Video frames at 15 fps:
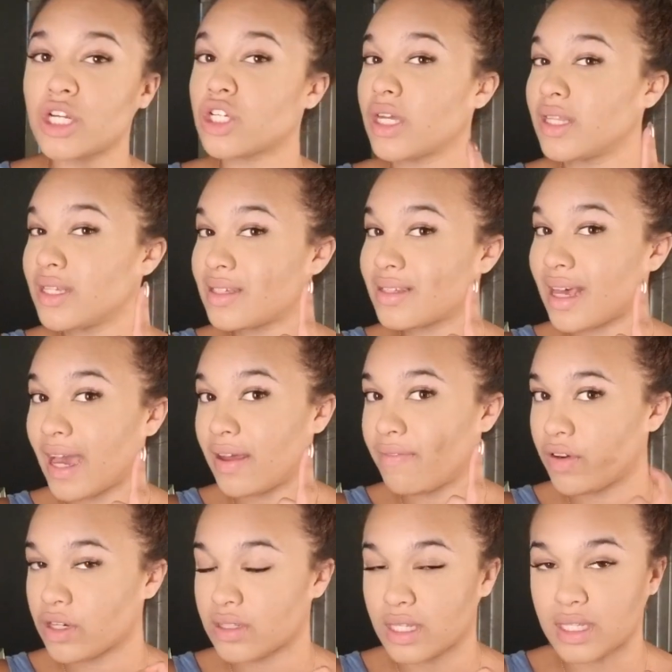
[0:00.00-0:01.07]
on this side
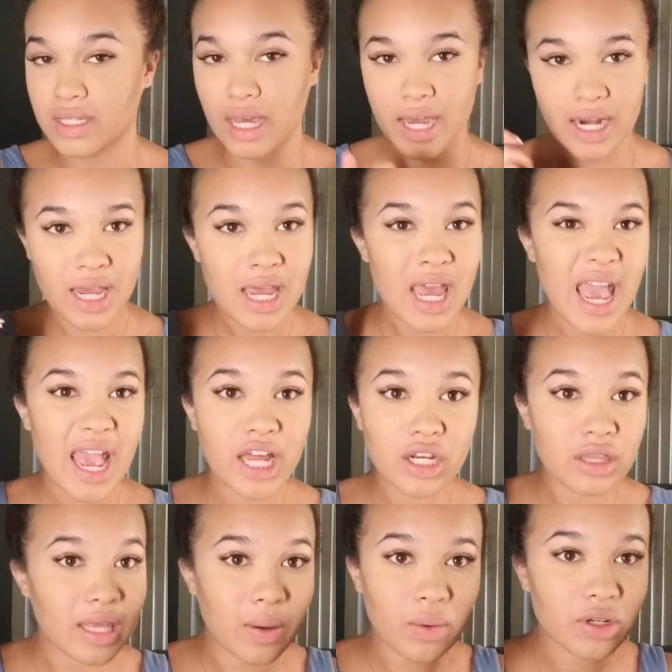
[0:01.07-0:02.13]
versus this side,
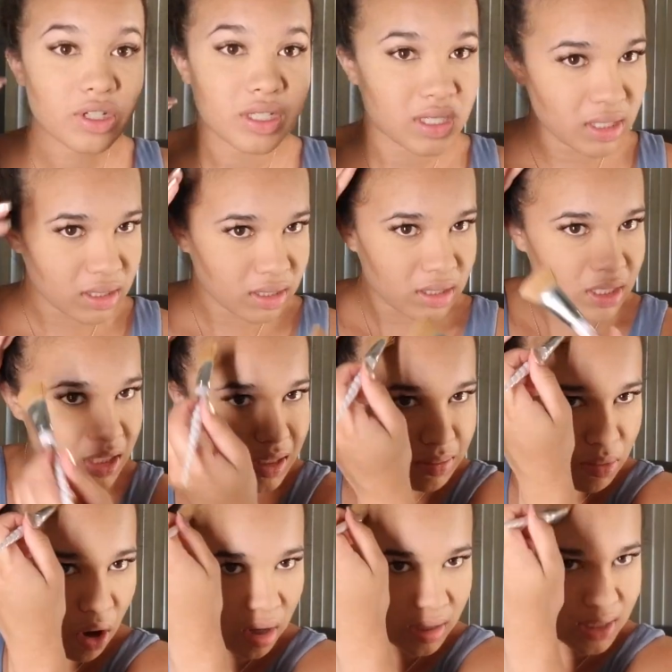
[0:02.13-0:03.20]
and they were just the
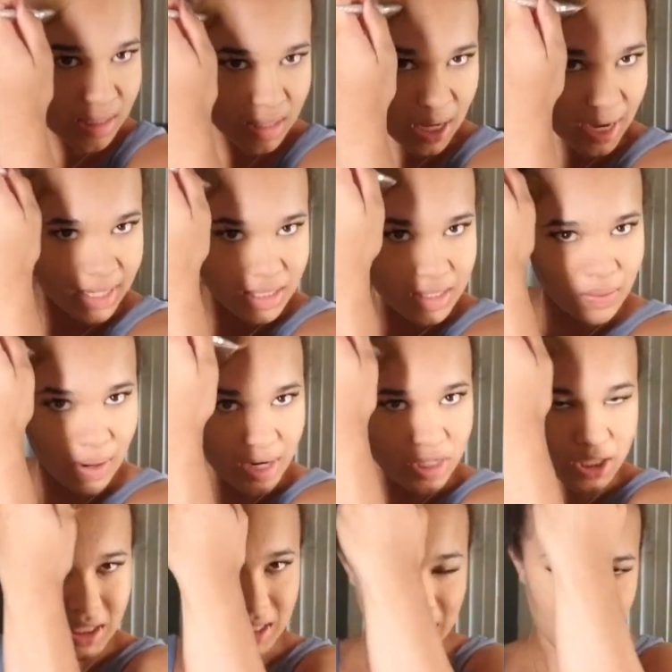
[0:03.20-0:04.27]
smallest lines. So I
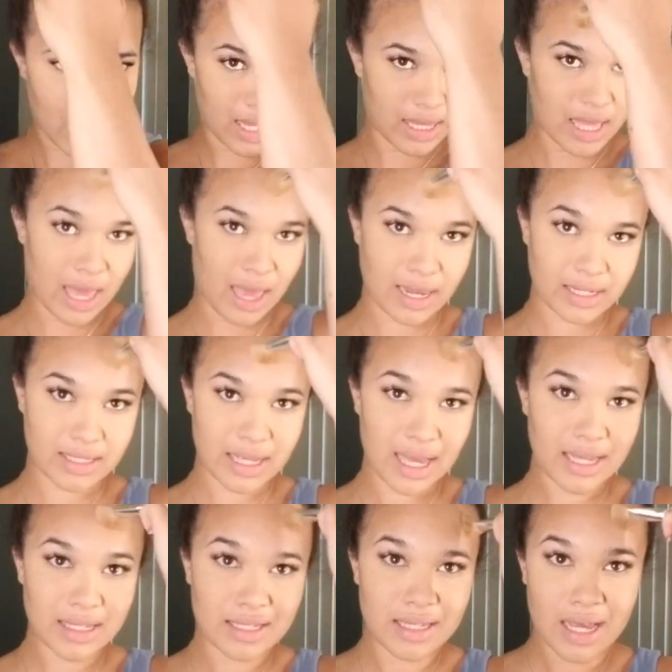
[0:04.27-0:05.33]
just take the
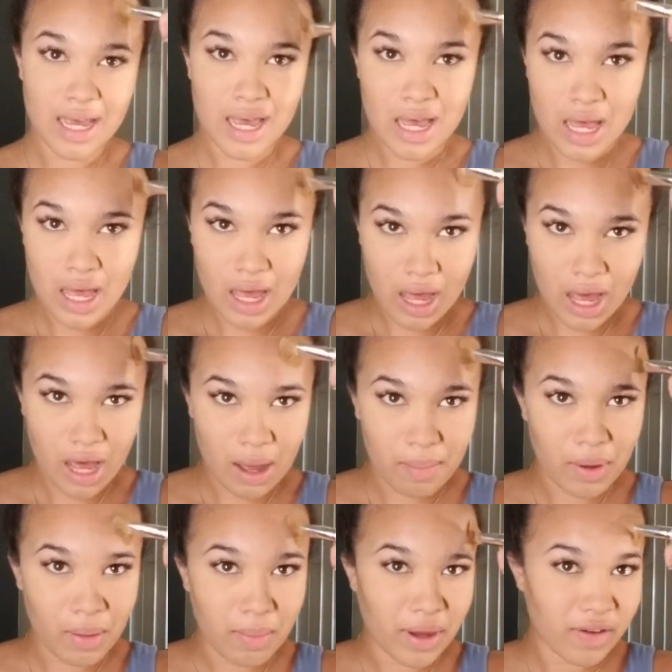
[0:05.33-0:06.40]
excess up
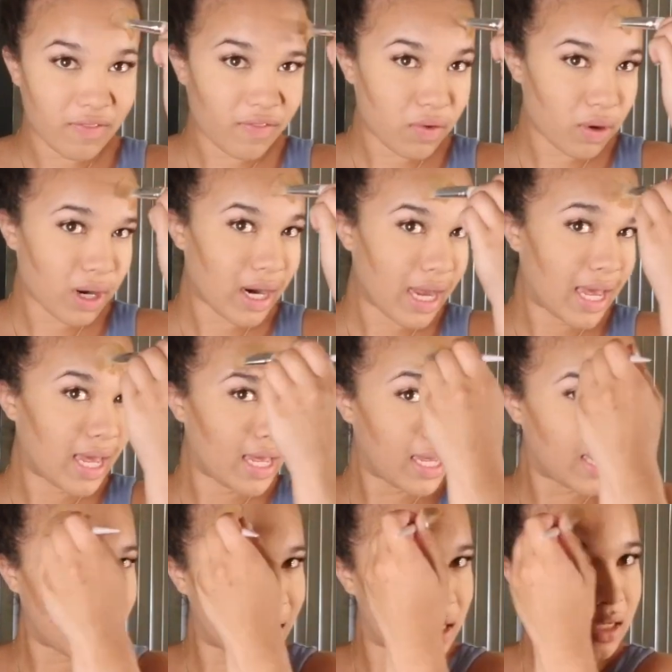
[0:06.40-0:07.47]
on my
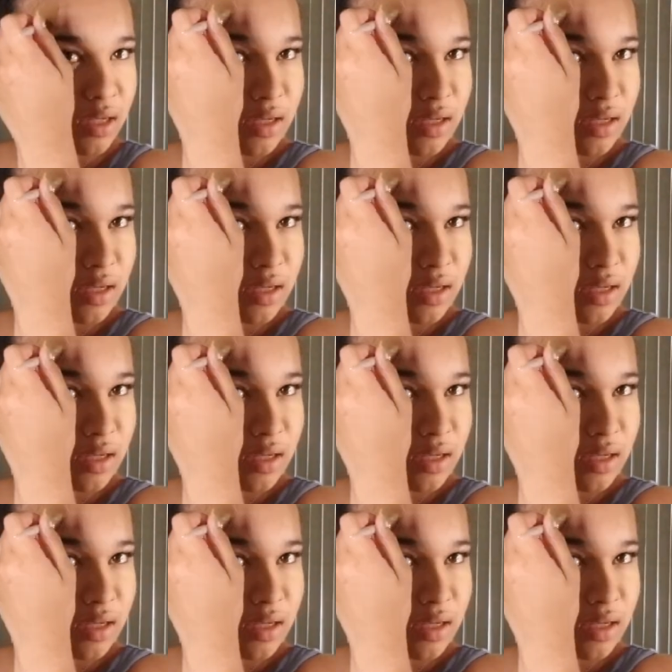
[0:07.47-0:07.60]
forehead,